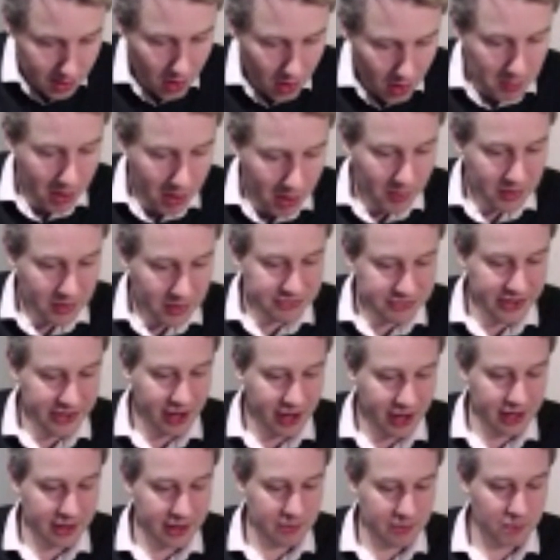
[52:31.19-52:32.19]
My wife and
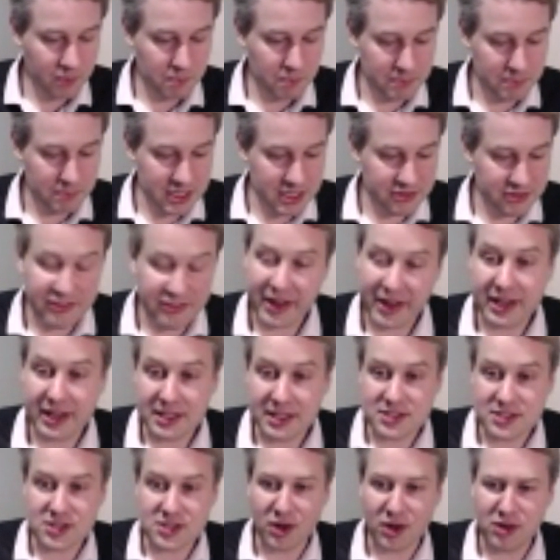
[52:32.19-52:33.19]
I are big
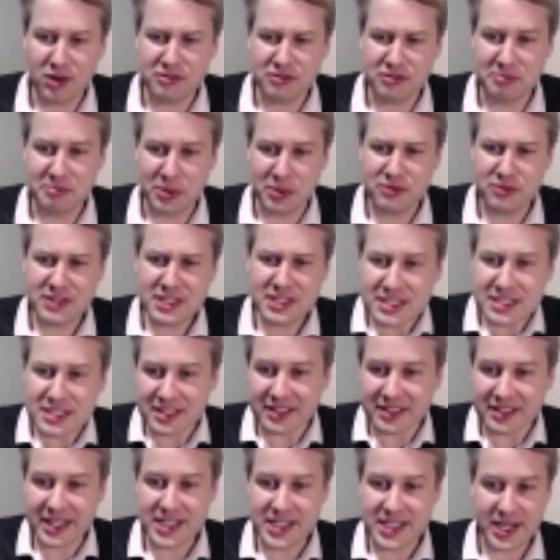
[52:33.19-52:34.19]
fans of movies
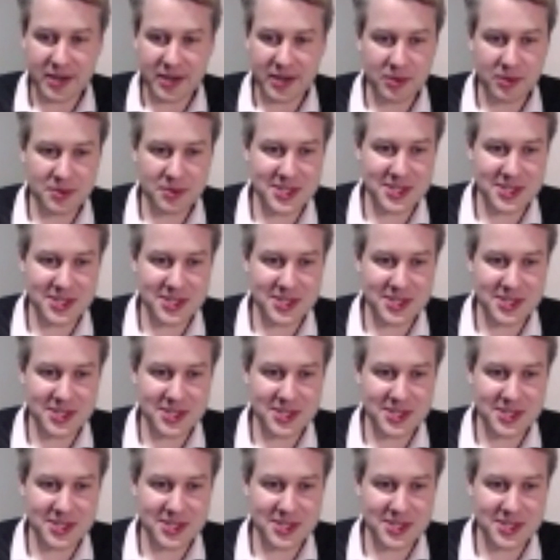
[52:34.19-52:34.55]
in general.